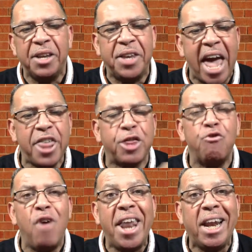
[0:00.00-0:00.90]
death
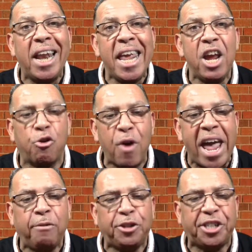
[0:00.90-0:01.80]
rattling,
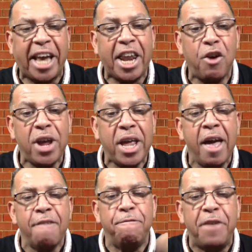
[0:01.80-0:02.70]
grave shattering
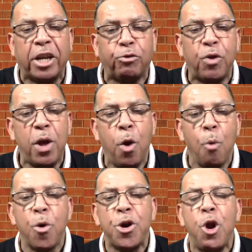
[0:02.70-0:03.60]
victory
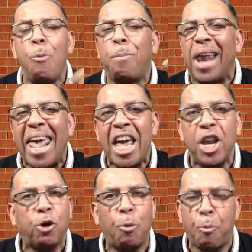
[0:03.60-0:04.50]
where no
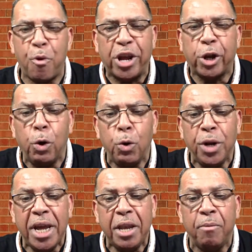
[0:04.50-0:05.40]
plan could preclude
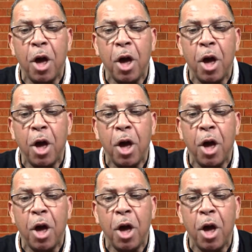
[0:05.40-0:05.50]
it,